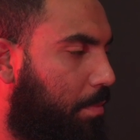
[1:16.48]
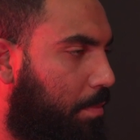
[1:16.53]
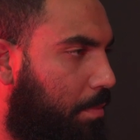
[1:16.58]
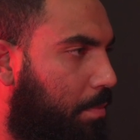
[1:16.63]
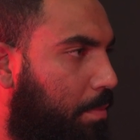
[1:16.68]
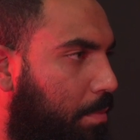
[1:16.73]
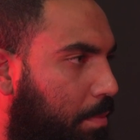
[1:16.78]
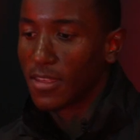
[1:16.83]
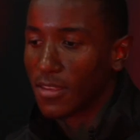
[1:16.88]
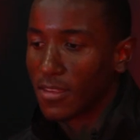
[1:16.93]
I
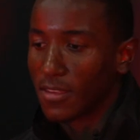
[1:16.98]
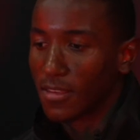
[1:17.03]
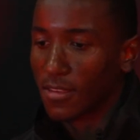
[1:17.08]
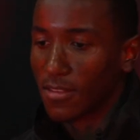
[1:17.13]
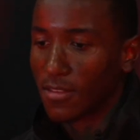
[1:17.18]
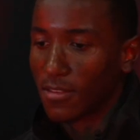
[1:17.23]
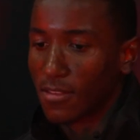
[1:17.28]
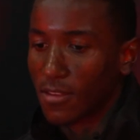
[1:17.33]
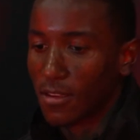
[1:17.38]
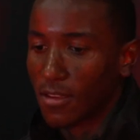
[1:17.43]
think
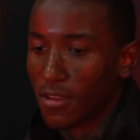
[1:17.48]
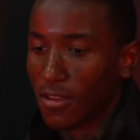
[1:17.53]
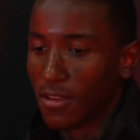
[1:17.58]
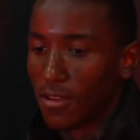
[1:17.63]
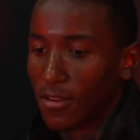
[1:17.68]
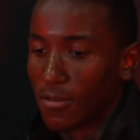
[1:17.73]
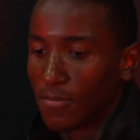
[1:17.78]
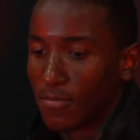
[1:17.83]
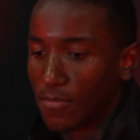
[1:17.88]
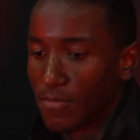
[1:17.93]

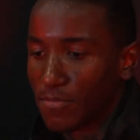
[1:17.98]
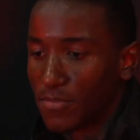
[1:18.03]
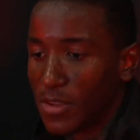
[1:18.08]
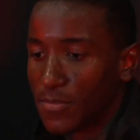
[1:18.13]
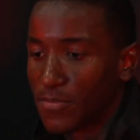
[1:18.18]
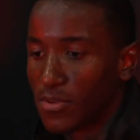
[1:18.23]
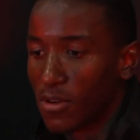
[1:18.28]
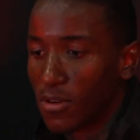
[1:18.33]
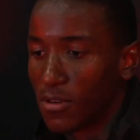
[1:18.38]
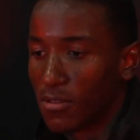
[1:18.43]
the
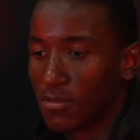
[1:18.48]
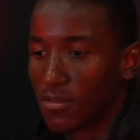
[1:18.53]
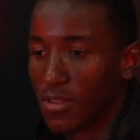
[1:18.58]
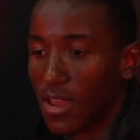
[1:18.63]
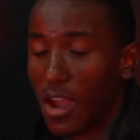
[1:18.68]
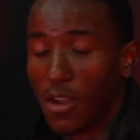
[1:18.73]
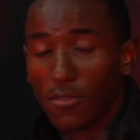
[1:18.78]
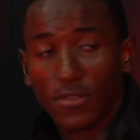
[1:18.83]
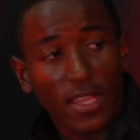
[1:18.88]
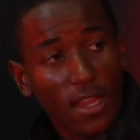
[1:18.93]
people
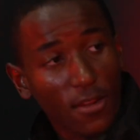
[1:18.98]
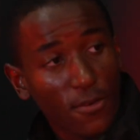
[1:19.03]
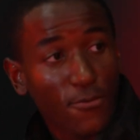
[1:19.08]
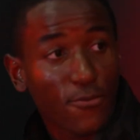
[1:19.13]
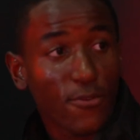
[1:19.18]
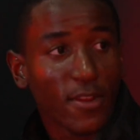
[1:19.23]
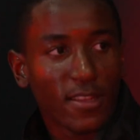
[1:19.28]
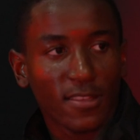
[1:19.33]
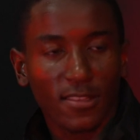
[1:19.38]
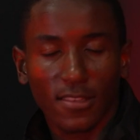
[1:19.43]
outside of
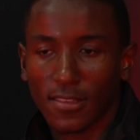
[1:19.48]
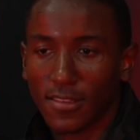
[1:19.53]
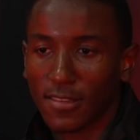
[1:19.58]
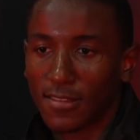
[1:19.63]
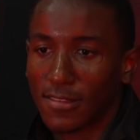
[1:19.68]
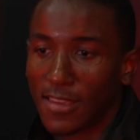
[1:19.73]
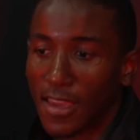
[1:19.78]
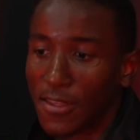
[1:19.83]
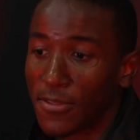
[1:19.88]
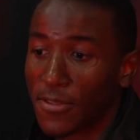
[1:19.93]
France
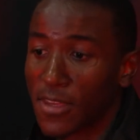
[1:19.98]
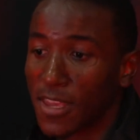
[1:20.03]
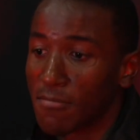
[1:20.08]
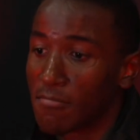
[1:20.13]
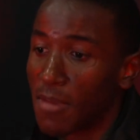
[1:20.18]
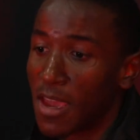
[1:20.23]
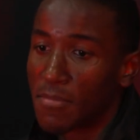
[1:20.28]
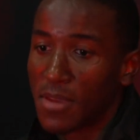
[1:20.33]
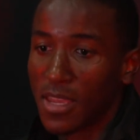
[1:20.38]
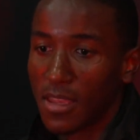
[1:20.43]
can think
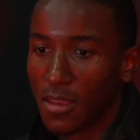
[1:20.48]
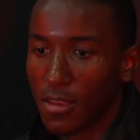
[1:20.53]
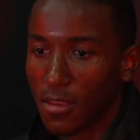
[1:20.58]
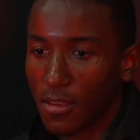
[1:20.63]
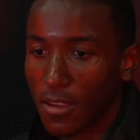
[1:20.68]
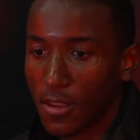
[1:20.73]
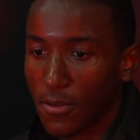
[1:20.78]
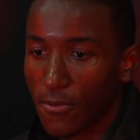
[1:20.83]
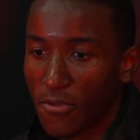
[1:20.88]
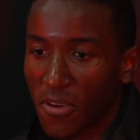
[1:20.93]
maybe
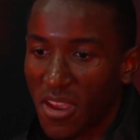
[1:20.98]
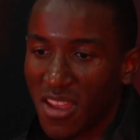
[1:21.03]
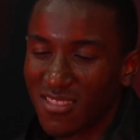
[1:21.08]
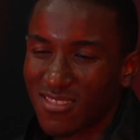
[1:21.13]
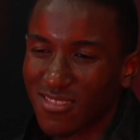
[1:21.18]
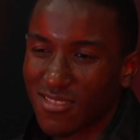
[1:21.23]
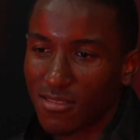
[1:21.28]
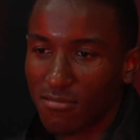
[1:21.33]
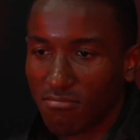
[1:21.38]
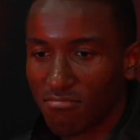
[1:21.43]
in
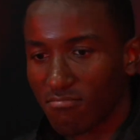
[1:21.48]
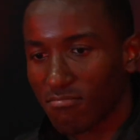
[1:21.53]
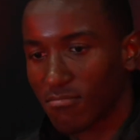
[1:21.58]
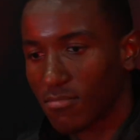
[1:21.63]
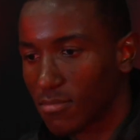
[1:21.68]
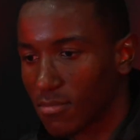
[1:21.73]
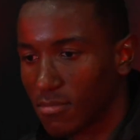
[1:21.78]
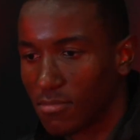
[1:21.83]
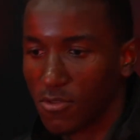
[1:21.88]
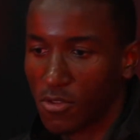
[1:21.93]
France
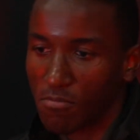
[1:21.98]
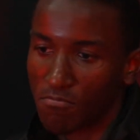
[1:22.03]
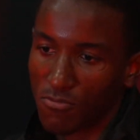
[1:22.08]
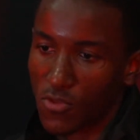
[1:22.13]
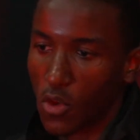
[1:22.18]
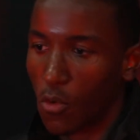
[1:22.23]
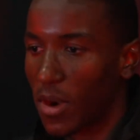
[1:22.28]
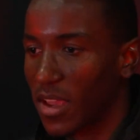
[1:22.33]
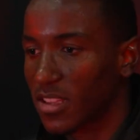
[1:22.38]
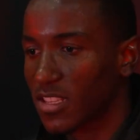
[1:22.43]
the
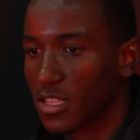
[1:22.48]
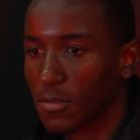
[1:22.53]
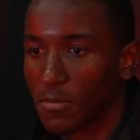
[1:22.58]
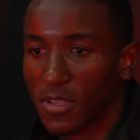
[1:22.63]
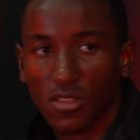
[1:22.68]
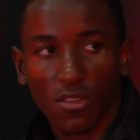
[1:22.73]
racism